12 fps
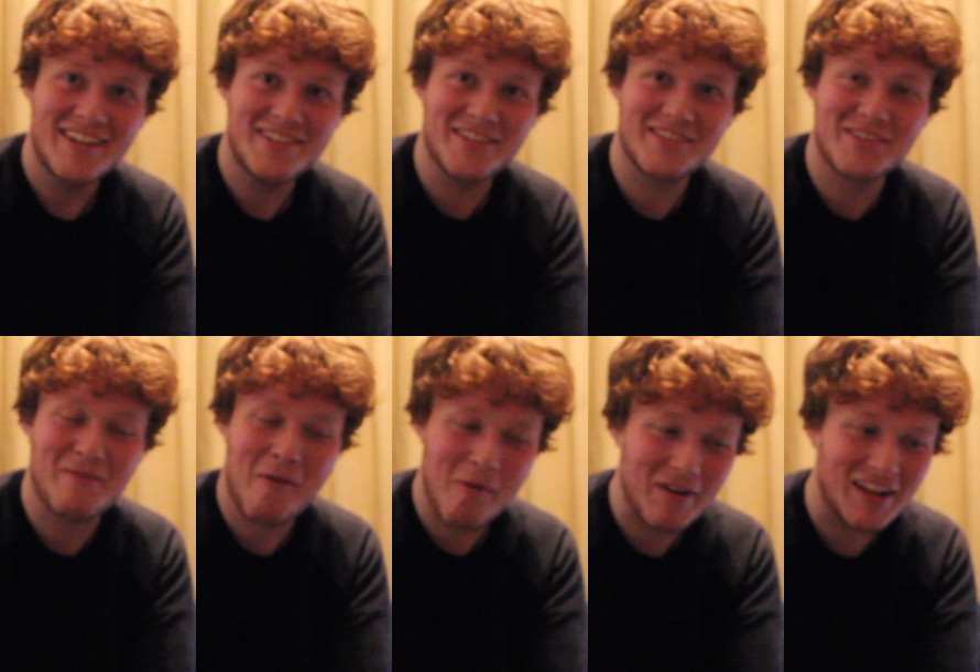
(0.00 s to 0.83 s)
just to
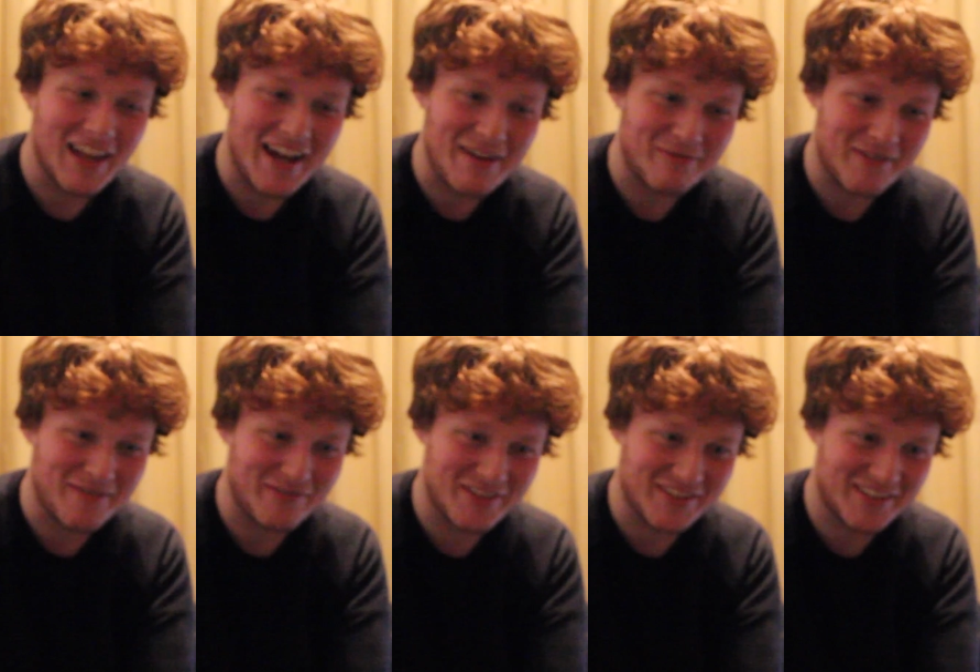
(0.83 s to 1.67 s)
ruin her life
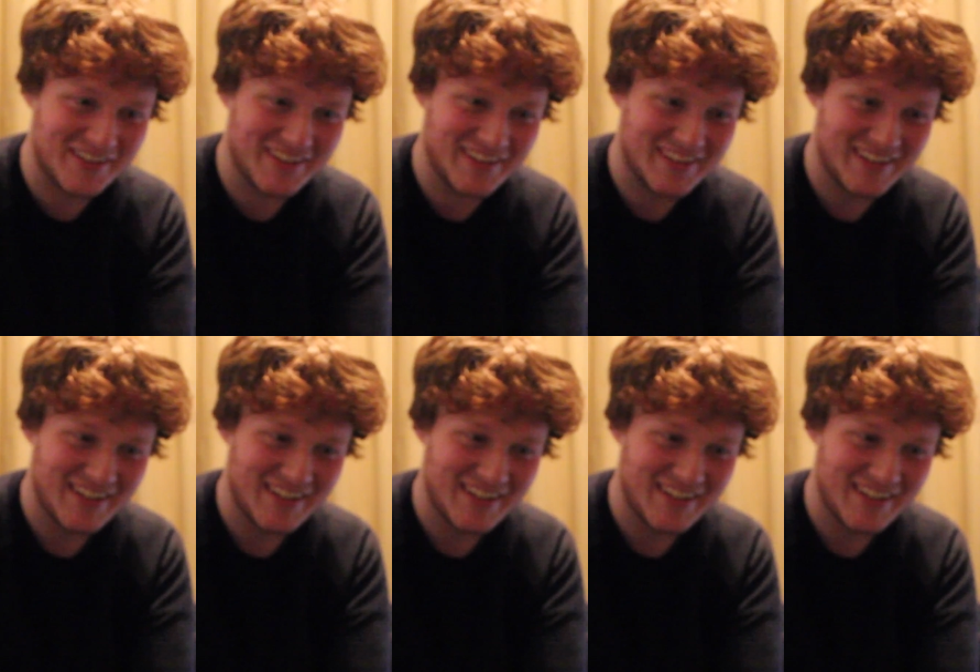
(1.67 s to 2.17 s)
with just,